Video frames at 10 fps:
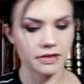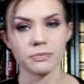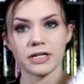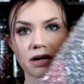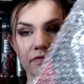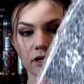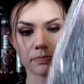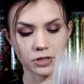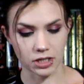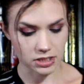then we have our
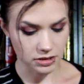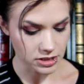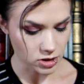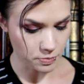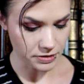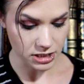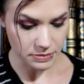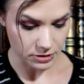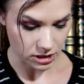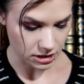book. So let's open this
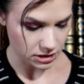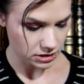book